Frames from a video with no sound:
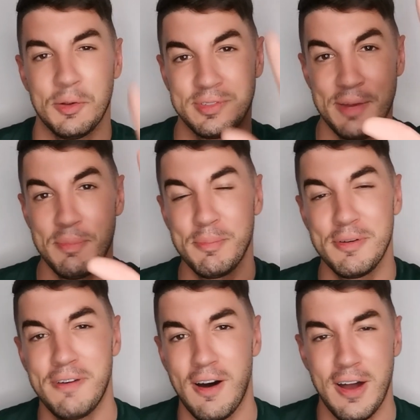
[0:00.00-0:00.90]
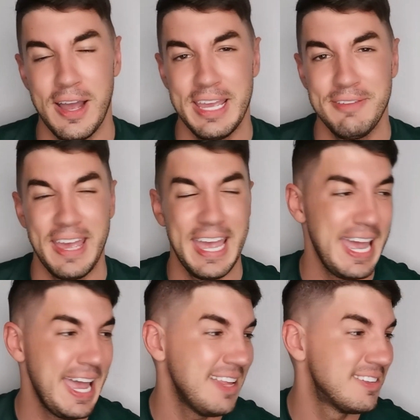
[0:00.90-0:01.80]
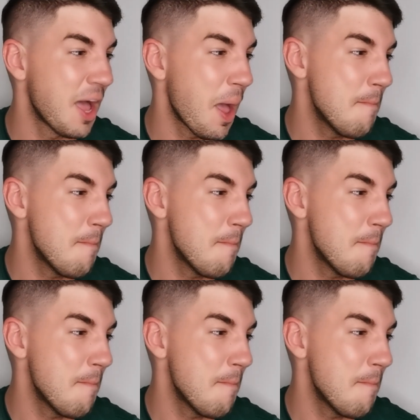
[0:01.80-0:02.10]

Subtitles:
Now, tip number 5 is